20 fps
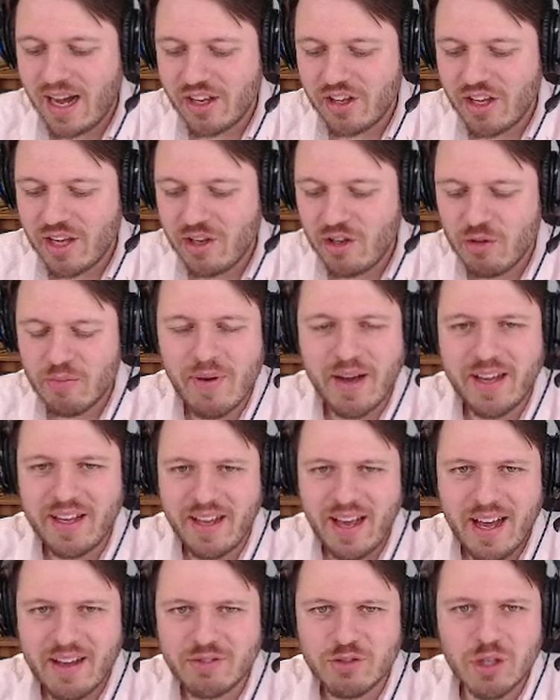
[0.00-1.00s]
you might
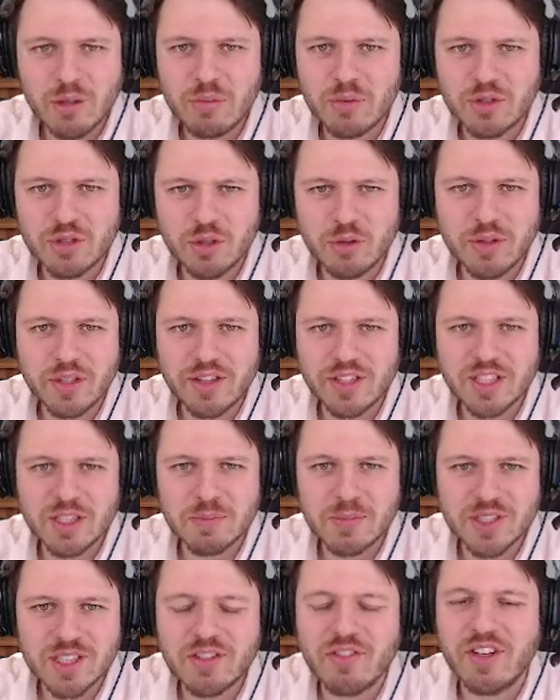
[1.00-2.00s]
have trouble doing the
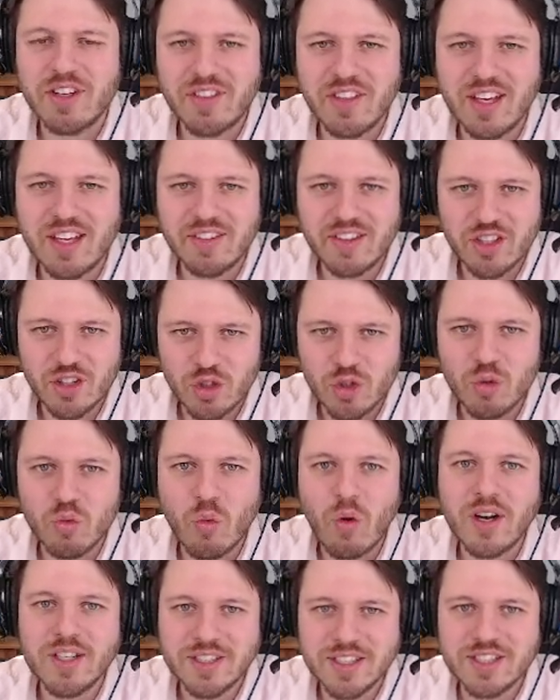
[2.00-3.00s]
specific thing that you
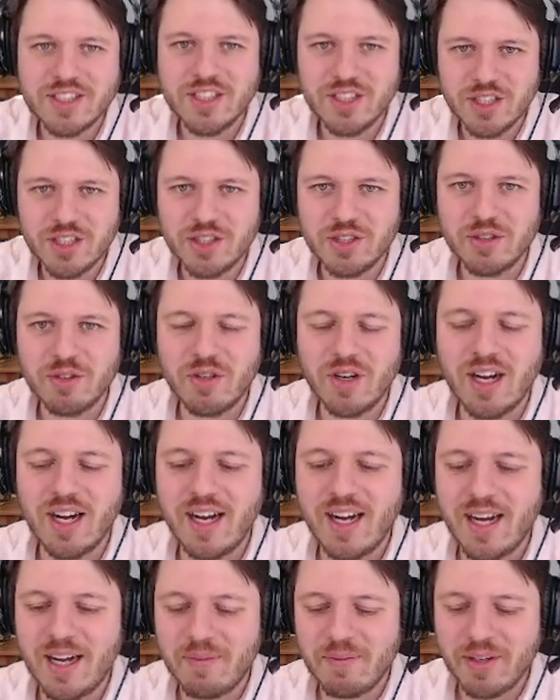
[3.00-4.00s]
want it to do.
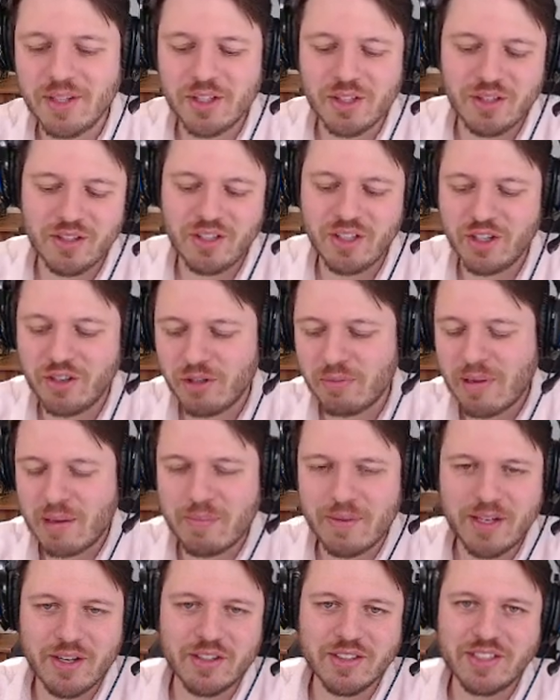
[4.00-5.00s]
And you might
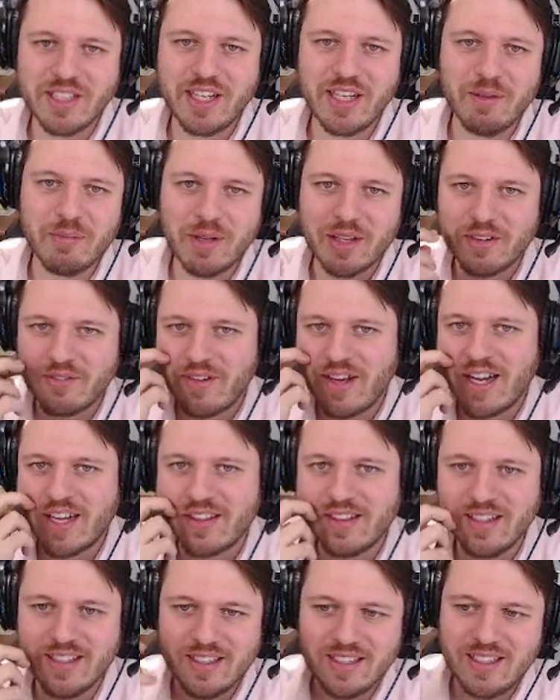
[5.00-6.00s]
be irritated by the fact
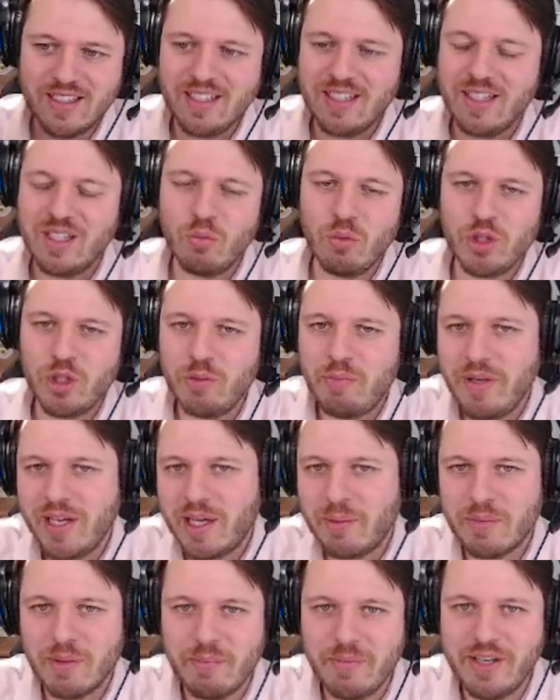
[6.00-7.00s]
that when you pick
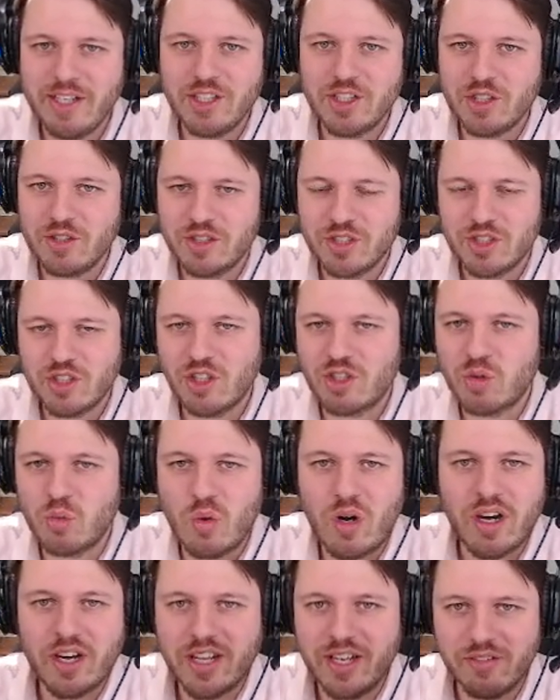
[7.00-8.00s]
up a miniature, it starts
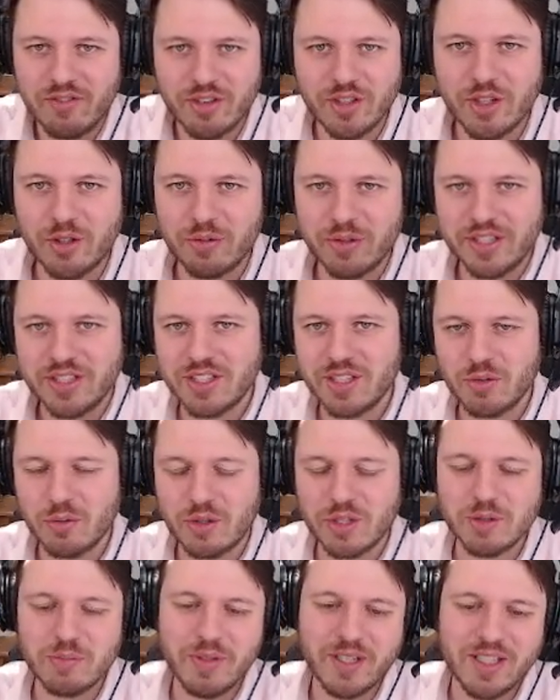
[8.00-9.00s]
walking for no reason. Well,
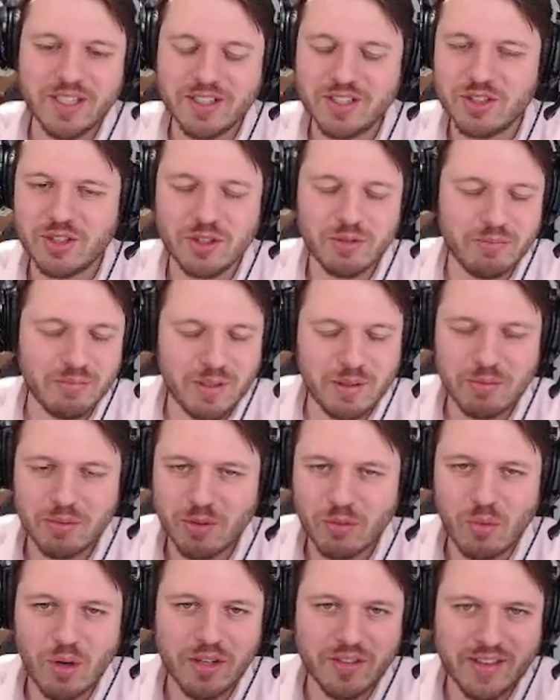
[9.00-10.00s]
it's because certain people
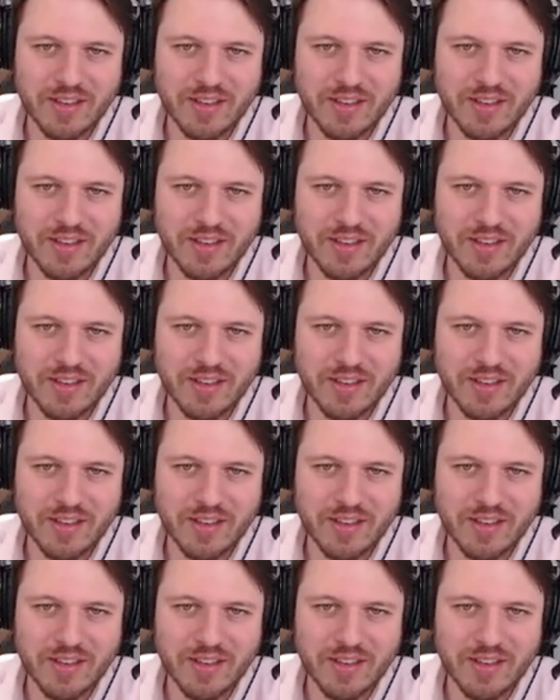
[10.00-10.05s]
want